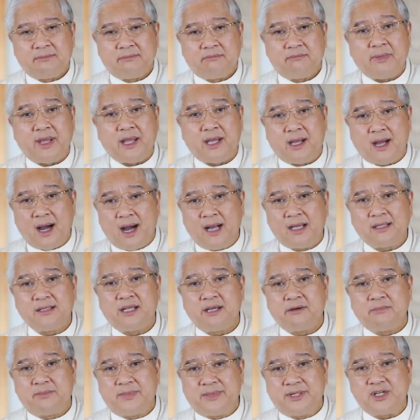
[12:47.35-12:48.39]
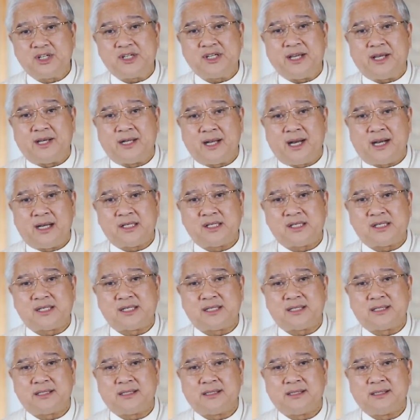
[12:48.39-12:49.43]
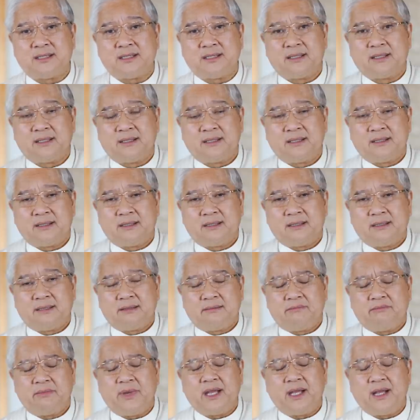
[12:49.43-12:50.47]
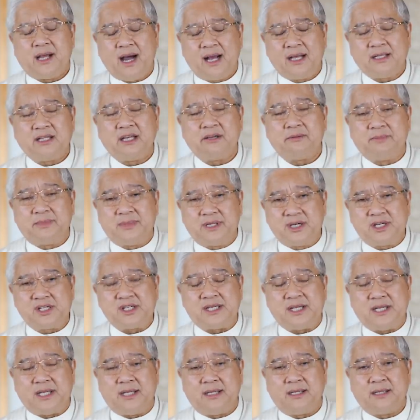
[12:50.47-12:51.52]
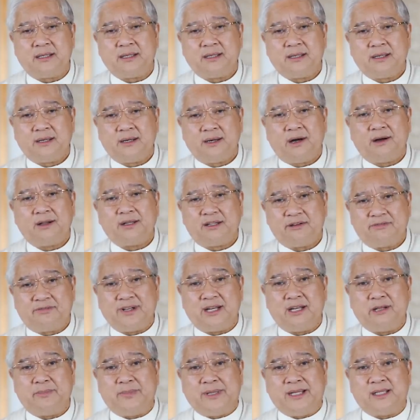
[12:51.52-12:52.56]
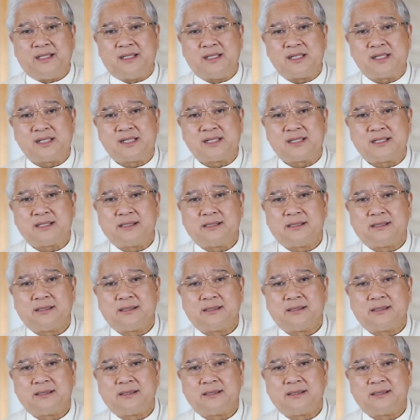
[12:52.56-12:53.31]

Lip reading: May God have mercy on us. May God have mercy on the Philippines.